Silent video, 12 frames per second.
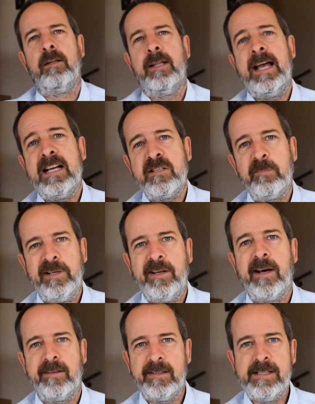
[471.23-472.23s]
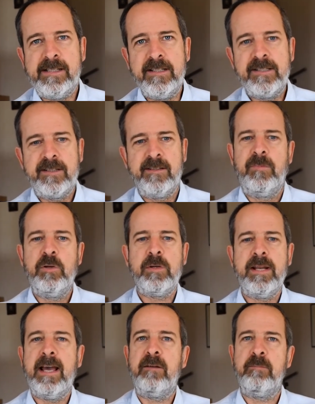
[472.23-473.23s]
Last but not least, you
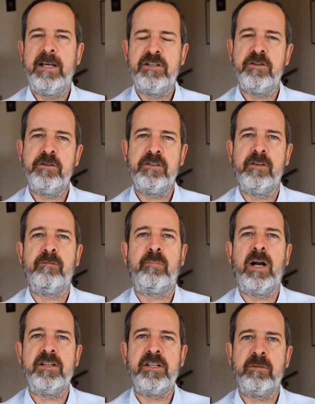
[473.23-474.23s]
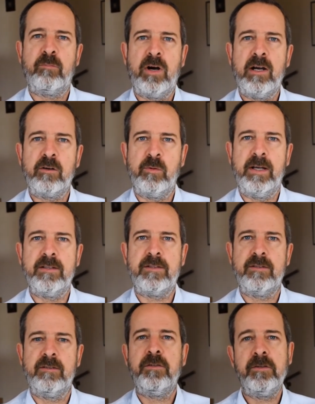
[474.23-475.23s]
can add measures of project
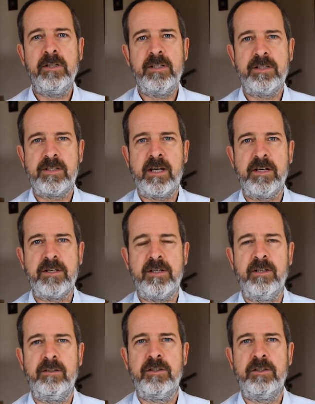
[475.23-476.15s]
progress to the discussion,